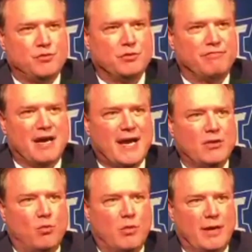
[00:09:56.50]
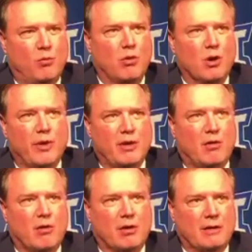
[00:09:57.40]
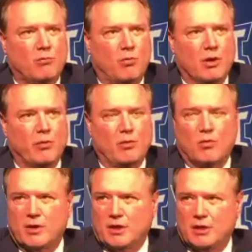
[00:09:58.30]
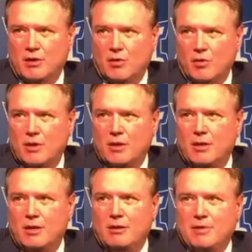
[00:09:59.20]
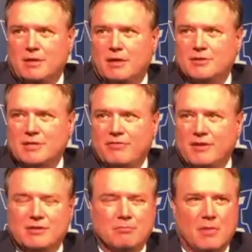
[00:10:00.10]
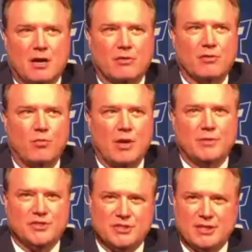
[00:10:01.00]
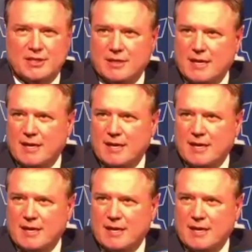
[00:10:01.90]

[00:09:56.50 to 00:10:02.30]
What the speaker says: to evaluate where we are and where we want to go, because I think the model, the way we see it